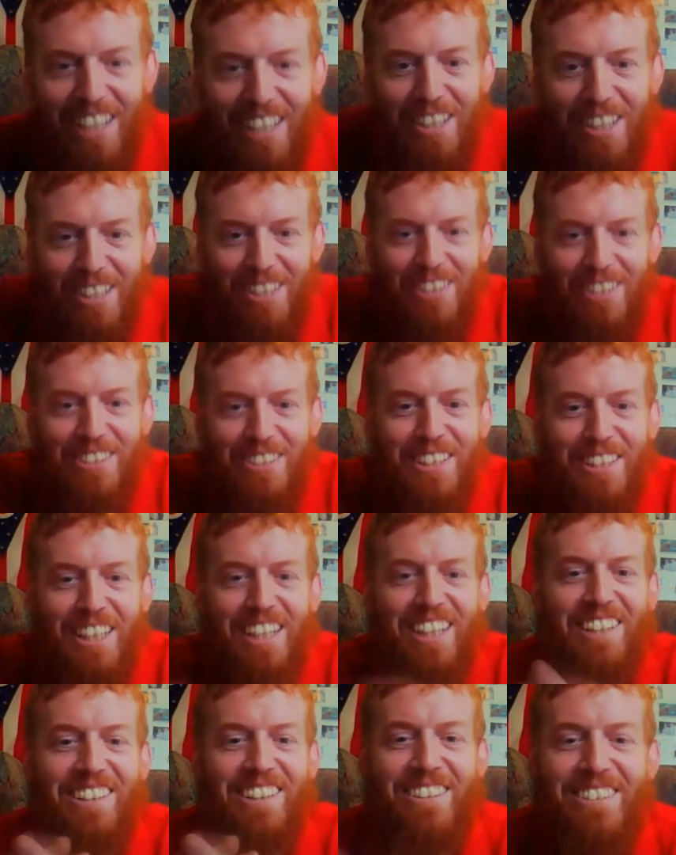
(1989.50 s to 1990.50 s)
You going to see
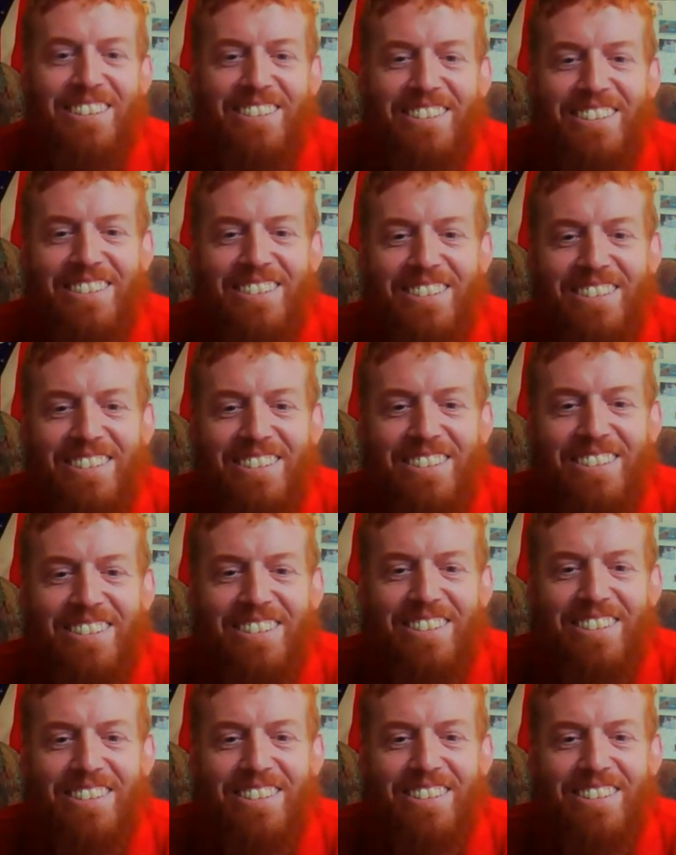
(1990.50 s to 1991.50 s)
it?
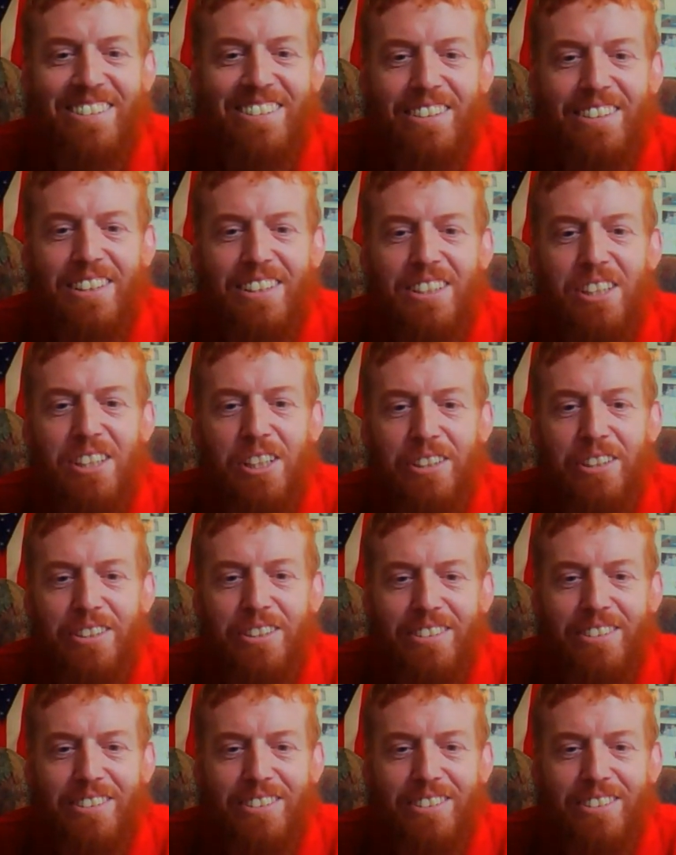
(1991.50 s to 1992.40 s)
Where's he gone?